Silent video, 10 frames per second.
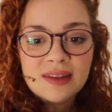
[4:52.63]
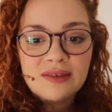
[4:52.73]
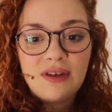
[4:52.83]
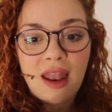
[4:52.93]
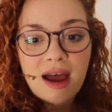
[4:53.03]

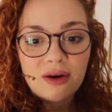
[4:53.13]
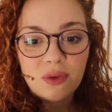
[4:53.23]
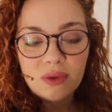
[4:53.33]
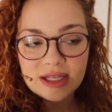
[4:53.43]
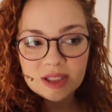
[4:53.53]
rely on
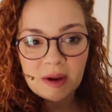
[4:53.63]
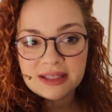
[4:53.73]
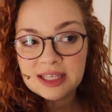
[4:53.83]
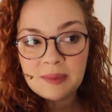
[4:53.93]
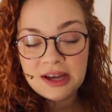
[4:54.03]
audience
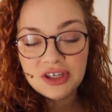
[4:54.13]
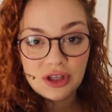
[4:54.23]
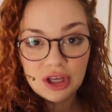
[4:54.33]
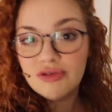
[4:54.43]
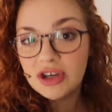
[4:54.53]
participation
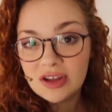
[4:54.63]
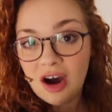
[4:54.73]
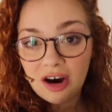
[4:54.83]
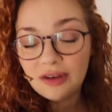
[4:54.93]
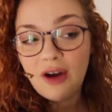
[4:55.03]
that you just
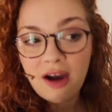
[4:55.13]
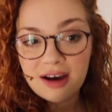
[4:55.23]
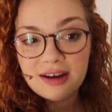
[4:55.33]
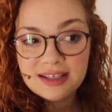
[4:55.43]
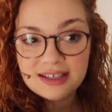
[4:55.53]
can't
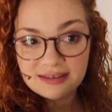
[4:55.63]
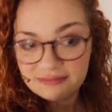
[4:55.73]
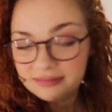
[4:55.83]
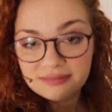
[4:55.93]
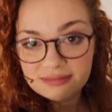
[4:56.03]
rehearse
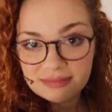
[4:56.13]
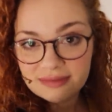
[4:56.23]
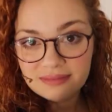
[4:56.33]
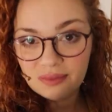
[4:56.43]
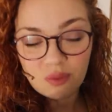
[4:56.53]

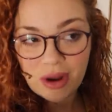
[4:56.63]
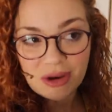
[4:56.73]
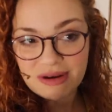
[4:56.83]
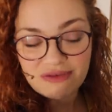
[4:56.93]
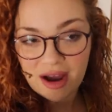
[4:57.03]
when
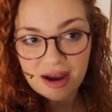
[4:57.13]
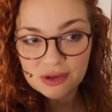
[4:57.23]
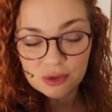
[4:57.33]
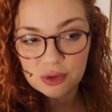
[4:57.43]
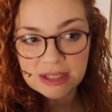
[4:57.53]
you're in
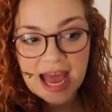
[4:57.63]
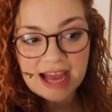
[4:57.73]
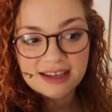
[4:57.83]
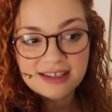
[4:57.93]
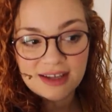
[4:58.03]
rehearsals or
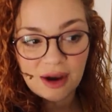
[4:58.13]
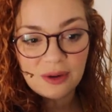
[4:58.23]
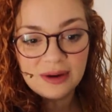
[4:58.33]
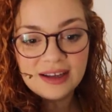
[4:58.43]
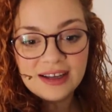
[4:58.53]
tech.
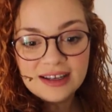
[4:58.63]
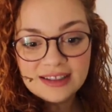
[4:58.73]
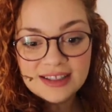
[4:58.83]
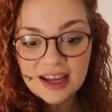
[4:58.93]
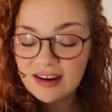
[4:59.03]
So
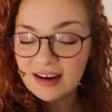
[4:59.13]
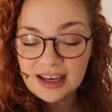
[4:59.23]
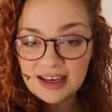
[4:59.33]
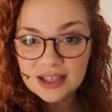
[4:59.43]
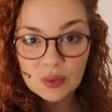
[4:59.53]

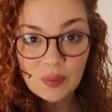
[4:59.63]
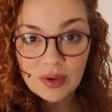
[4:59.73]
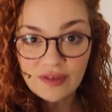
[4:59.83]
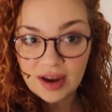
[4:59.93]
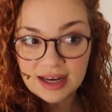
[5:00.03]
tonight is when
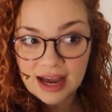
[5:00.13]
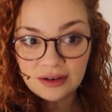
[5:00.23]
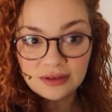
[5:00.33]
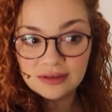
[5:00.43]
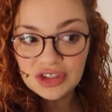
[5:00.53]
we find
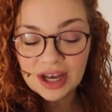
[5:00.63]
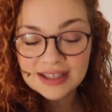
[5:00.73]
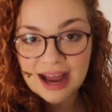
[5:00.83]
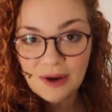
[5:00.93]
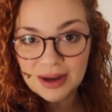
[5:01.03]
out
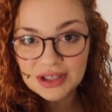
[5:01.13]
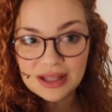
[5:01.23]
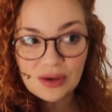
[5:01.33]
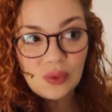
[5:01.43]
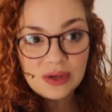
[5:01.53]
just how much
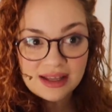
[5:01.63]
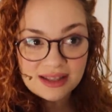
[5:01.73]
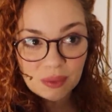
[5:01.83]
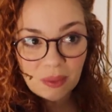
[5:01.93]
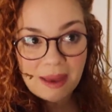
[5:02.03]
the audience will